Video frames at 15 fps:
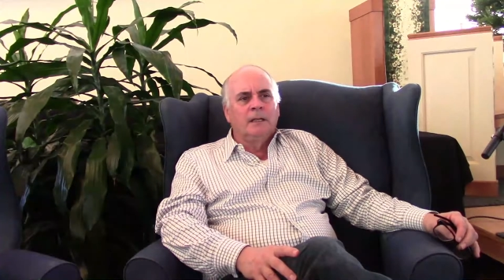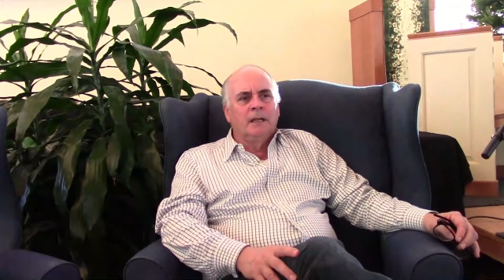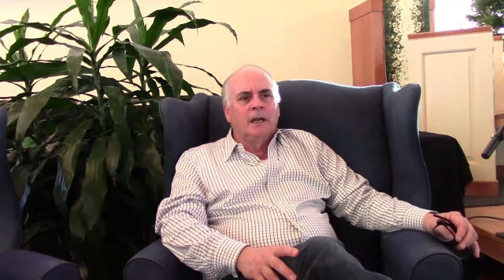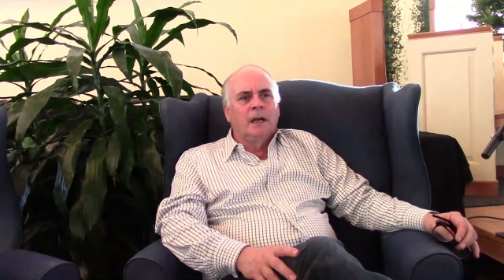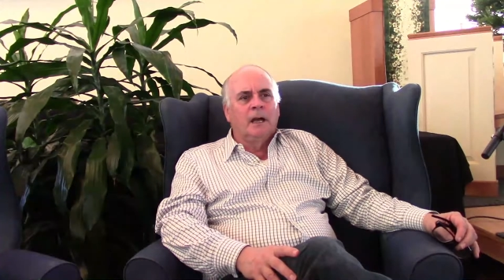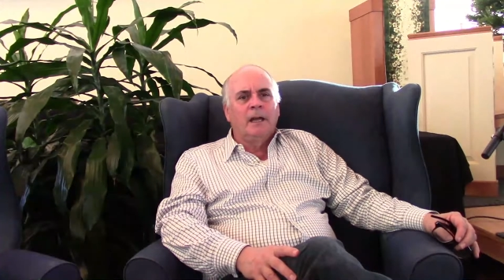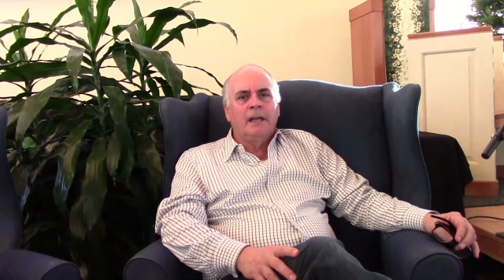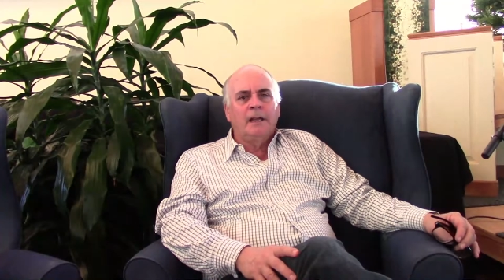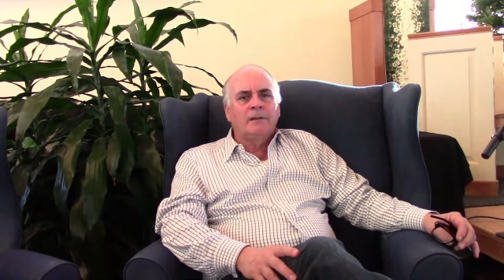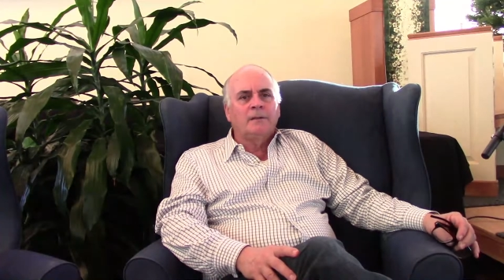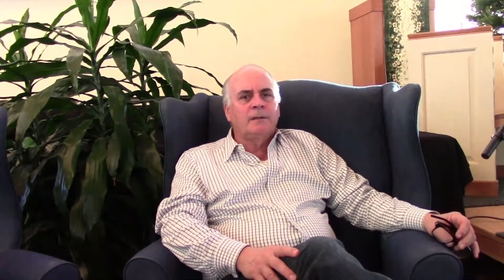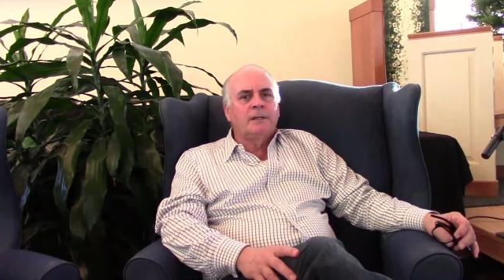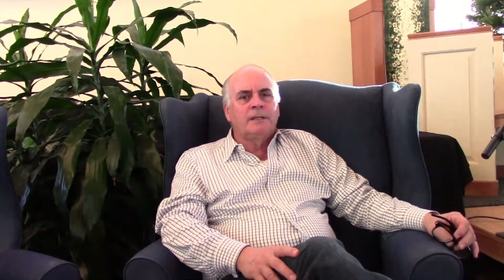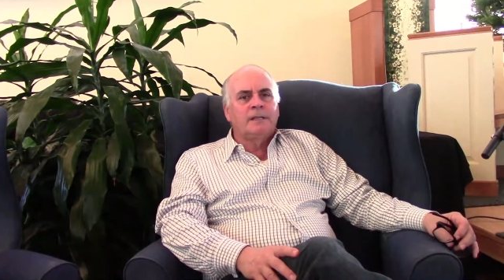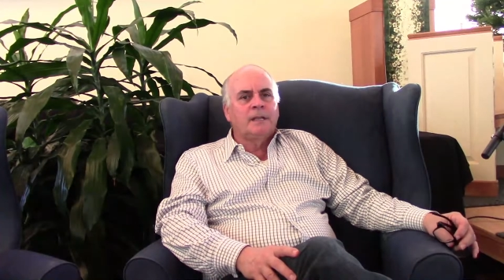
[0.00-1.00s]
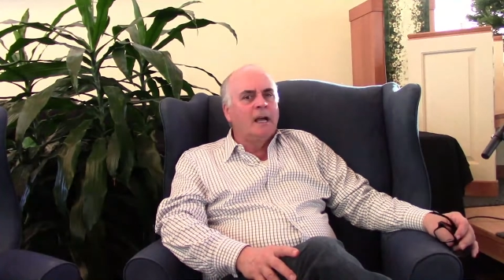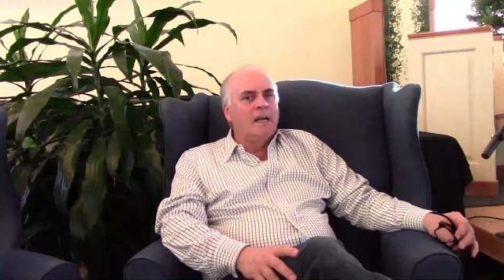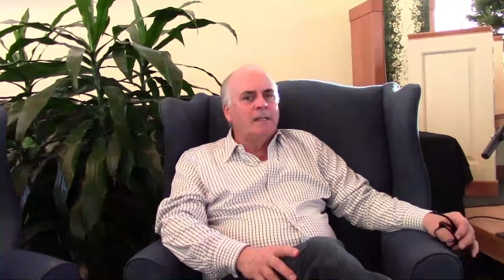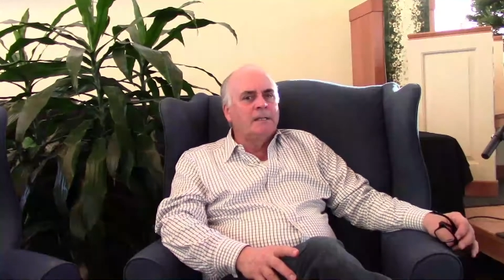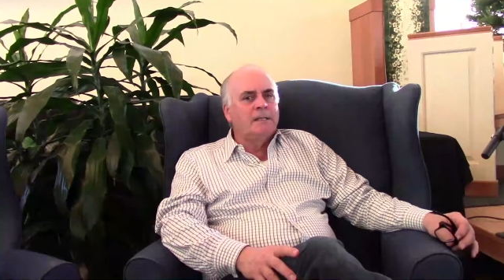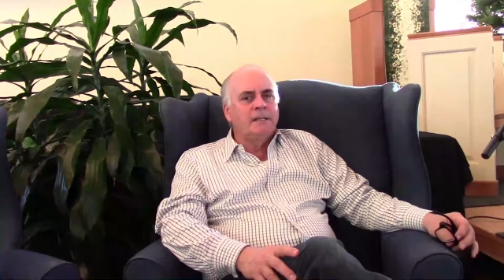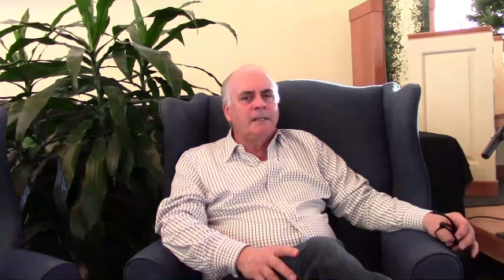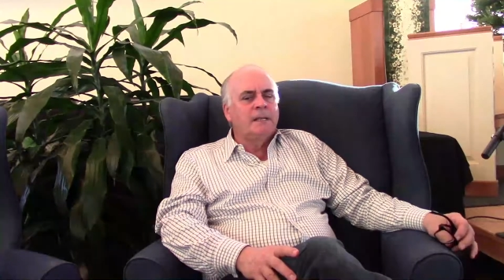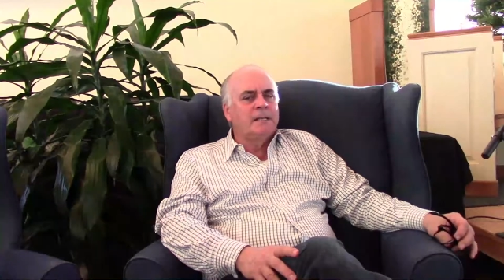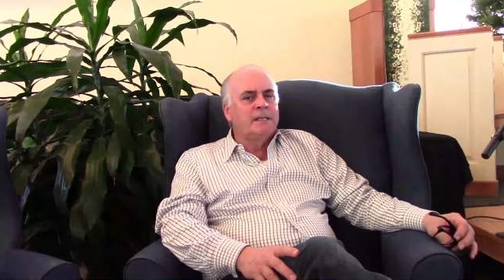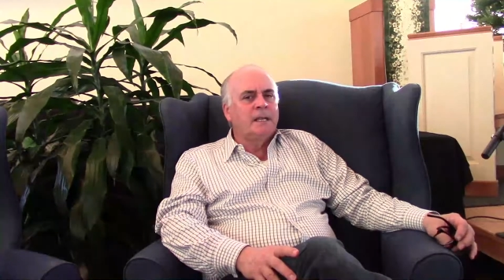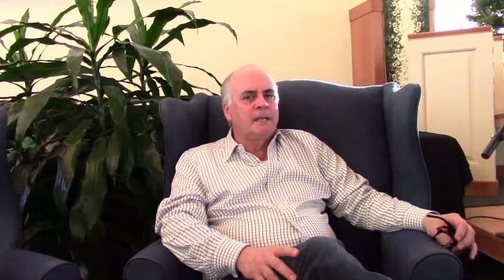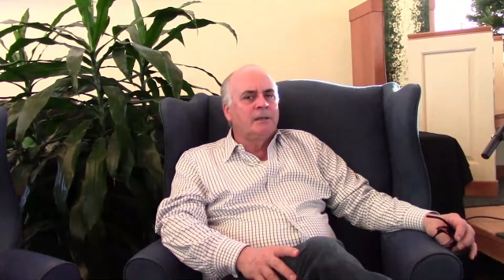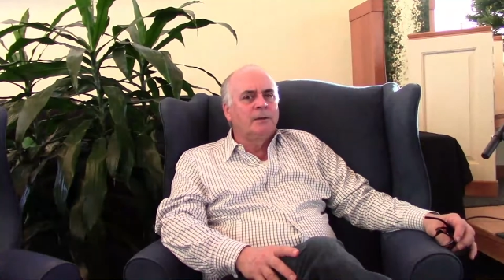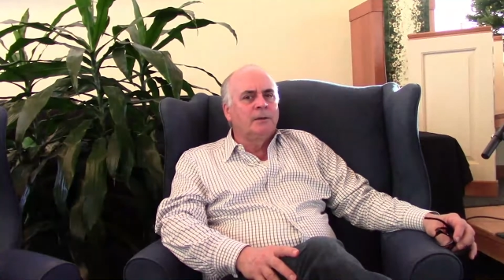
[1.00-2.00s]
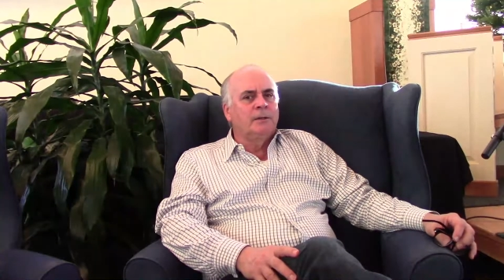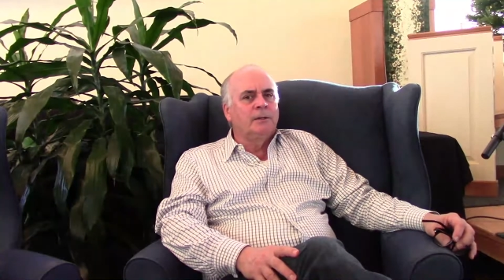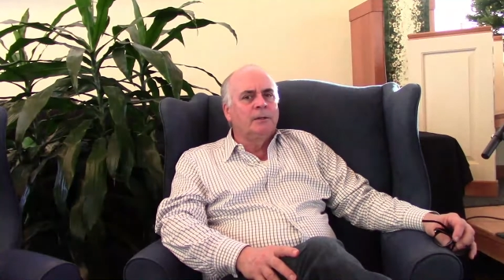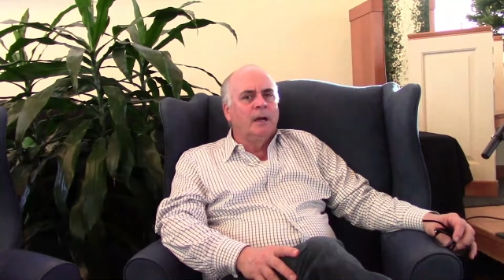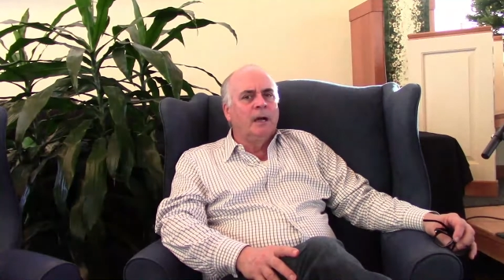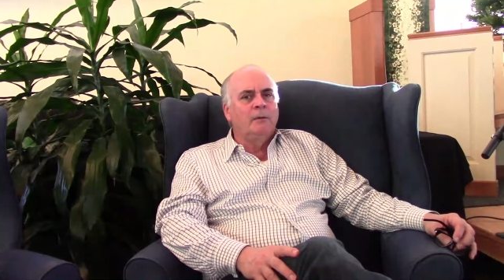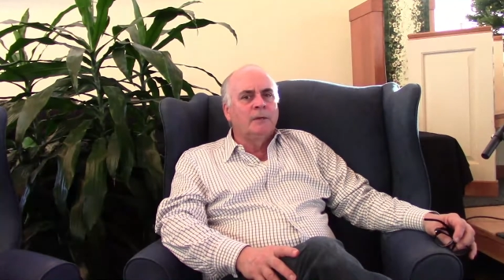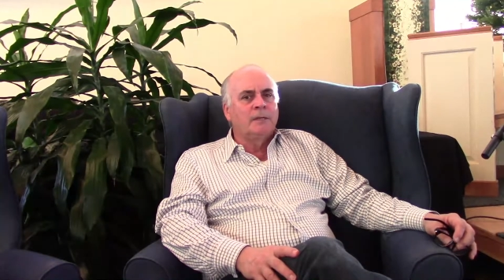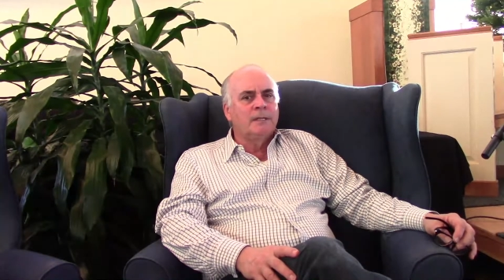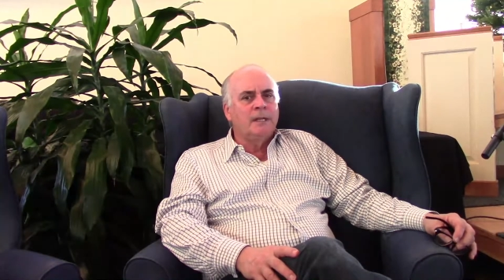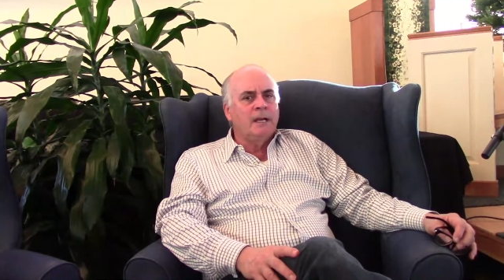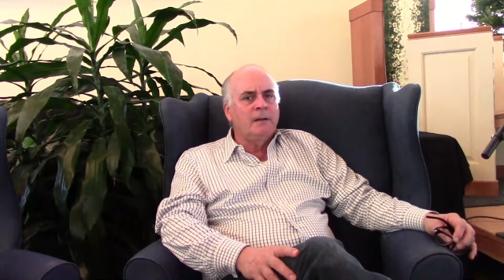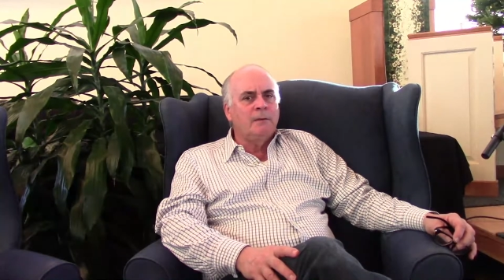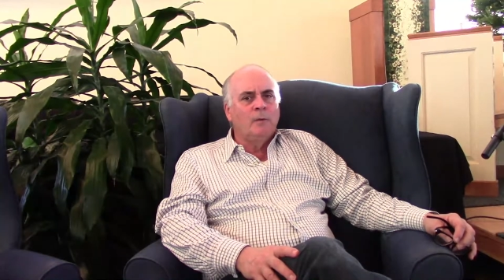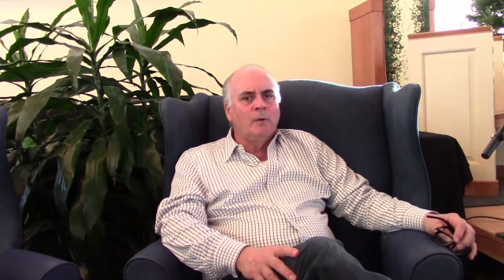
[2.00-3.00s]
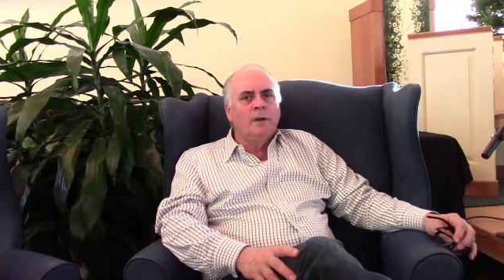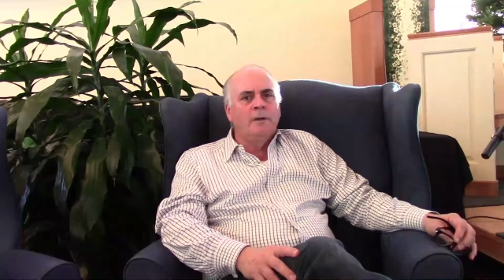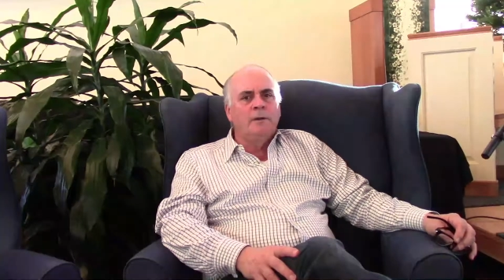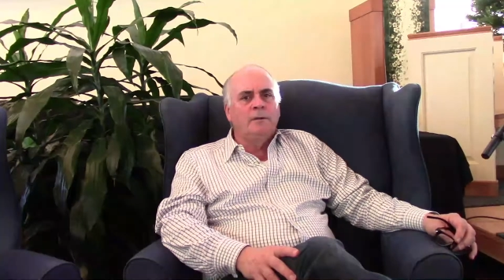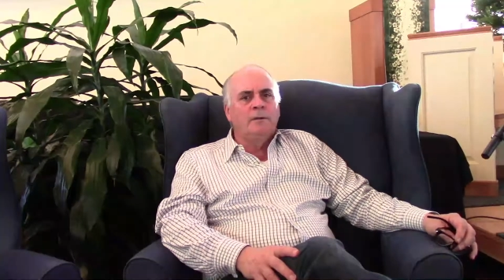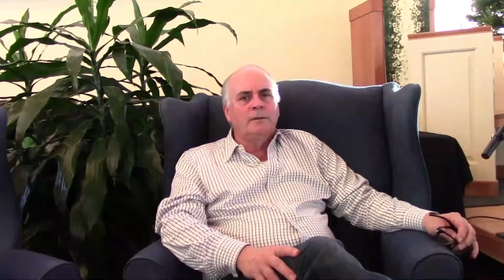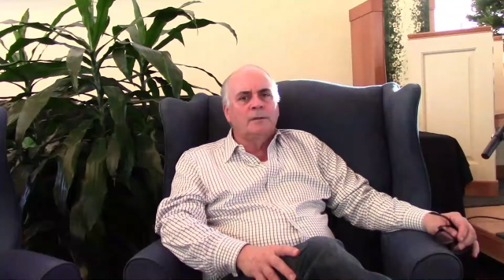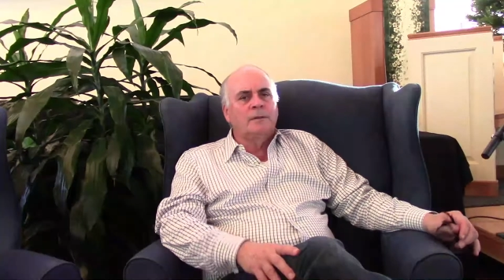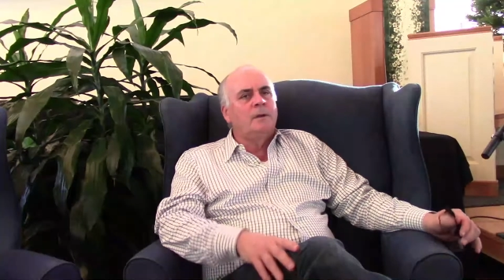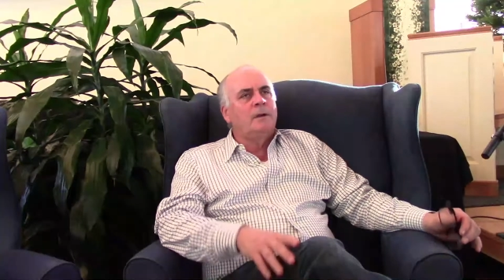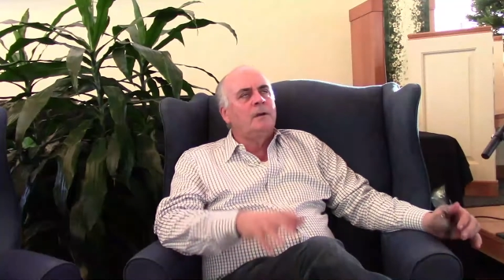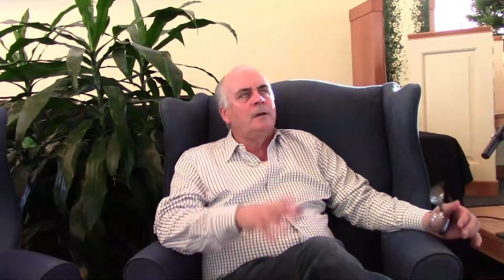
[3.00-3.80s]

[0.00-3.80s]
I answered as honestly as I could. I was not one who saw a